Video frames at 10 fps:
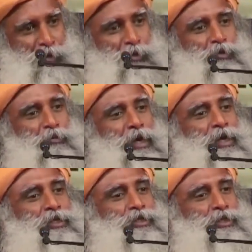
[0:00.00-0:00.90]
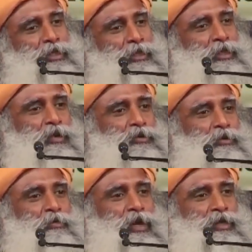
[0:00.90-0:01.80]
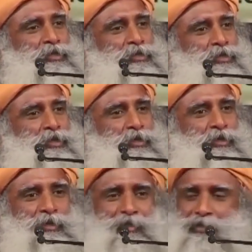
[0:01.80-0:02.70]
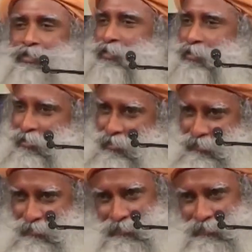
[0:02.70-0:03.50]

you managing 10,000 minds is